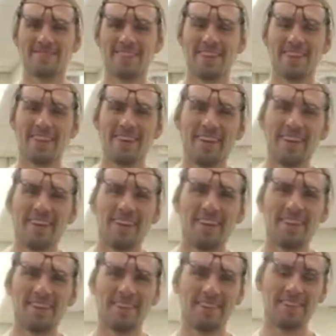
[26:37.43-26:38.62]

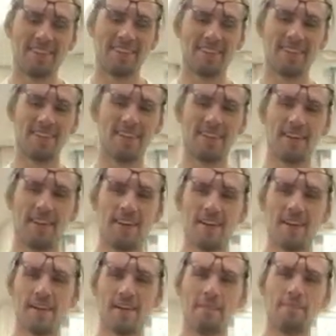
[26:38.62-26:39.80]

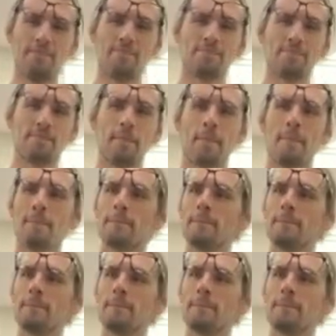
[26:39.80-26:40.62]
The person shown says nothing.